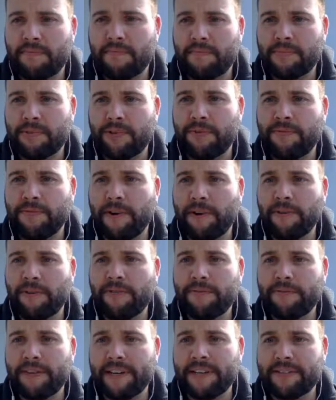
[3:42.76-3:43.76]
To follow
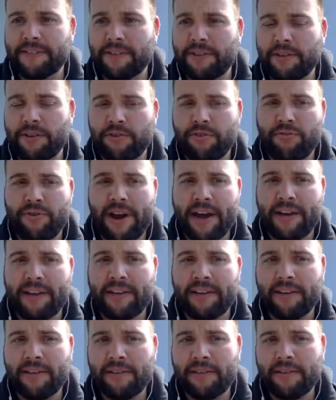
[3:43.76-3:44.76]
flights that you're
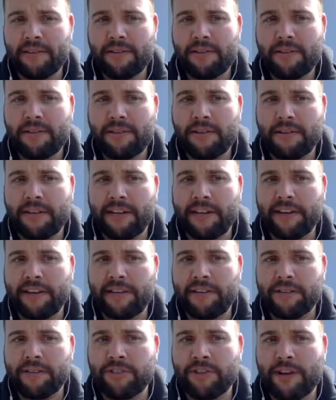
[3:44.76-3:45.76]
tracking, click
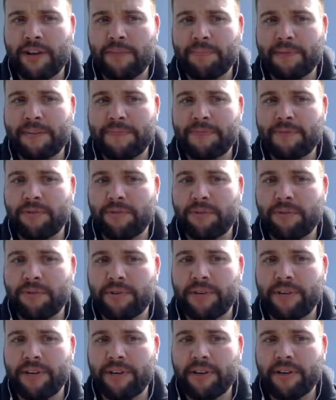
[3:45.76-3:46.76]
at the top left
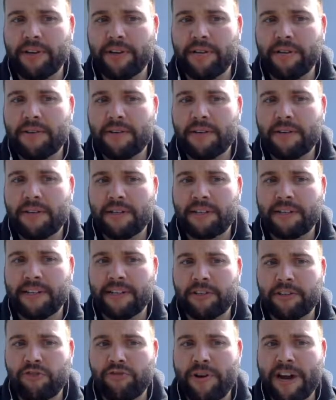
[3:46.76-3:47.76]
corner here,
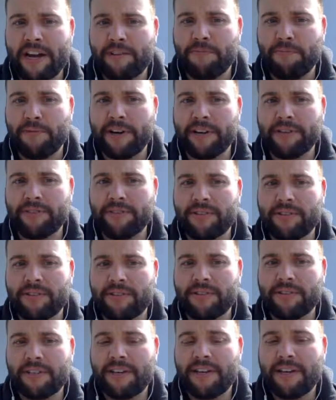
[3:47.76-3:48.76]
click tracked
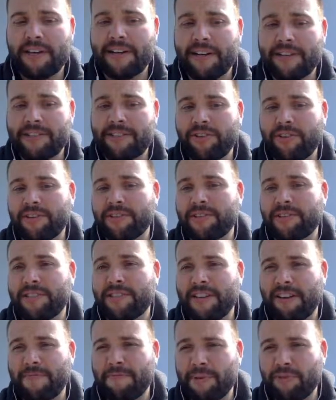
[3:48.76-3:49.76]
prices. And as you can
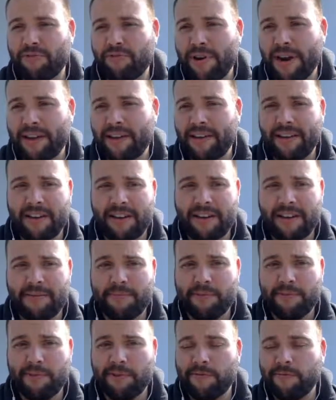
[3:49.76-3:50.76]
see, I've been tracking a
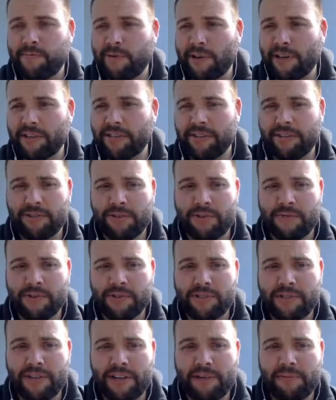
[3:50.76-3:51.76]
number of prices
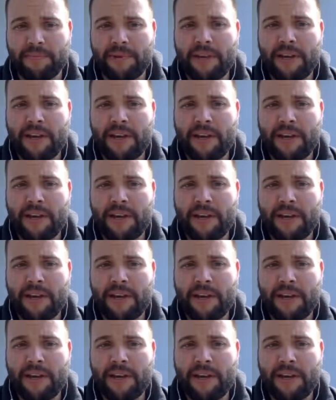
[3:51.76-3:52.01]
over time.